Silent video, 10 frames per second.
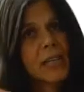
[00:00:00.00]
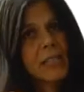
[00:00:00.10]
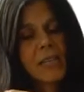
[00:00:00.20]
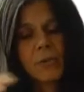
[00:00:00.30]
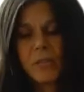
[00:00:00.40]

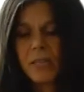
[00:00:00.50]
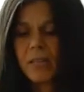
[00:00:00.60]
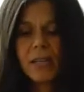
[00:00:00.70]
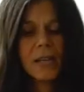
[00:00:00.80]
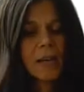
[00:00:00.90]
Yesterday
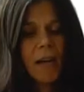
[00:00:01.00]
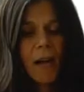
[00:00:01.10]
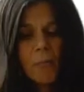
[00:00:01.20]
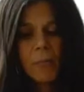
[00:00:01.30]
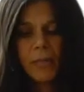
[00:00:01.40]
was
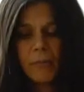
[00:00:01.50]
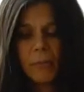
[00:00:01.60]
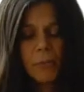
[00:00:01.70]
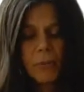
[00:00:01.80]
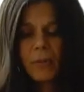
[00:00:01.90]

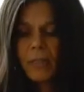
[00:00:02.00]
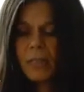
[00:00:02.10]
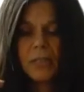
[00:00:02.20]
unbelievable.